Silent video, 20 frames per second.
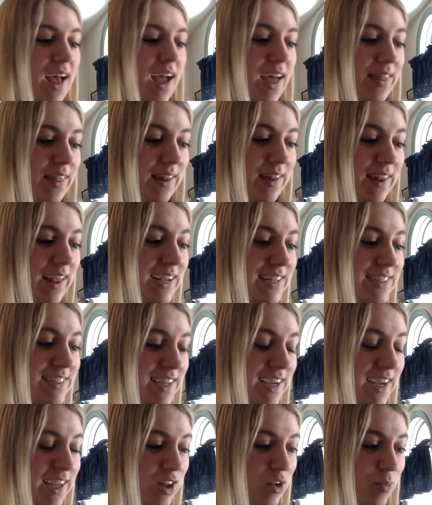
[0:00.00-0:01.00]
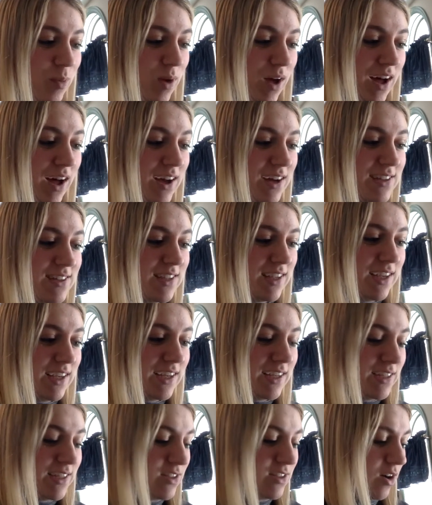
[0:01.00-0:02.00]
And the next thing in the box
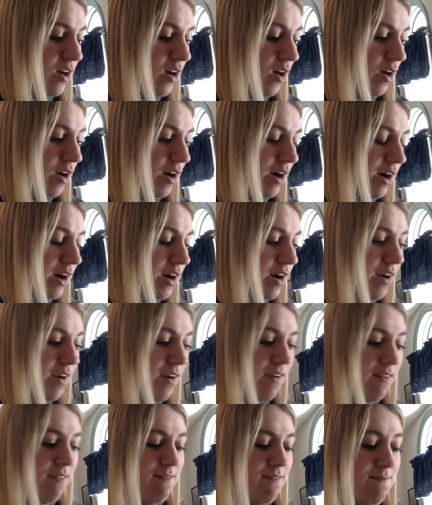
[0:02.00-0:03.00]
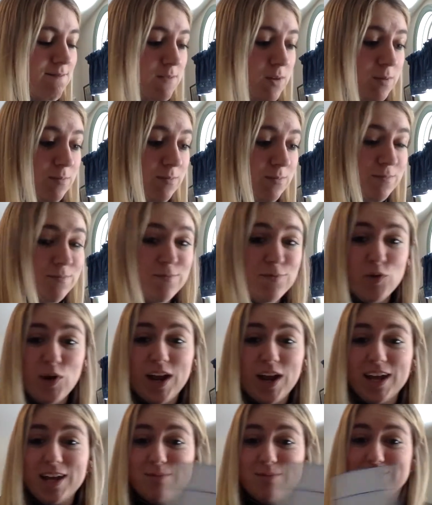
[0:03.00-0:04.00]
is our
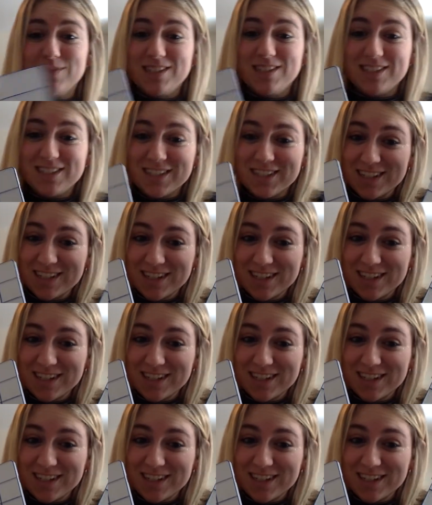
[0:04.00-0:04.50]
frames.